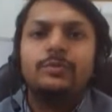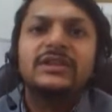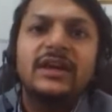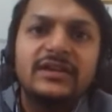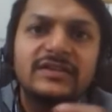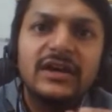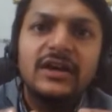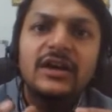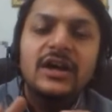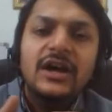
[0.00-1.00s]
but there is
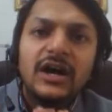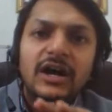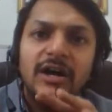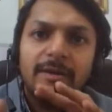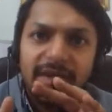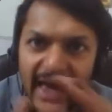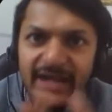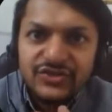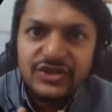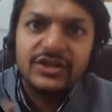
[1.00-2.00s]
a
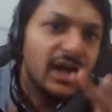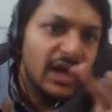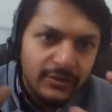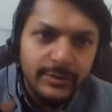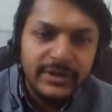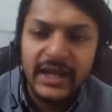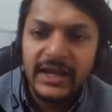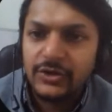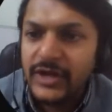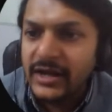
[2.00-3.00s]
catch there. I would be
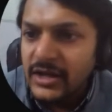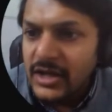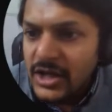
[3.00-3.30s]
telling you that.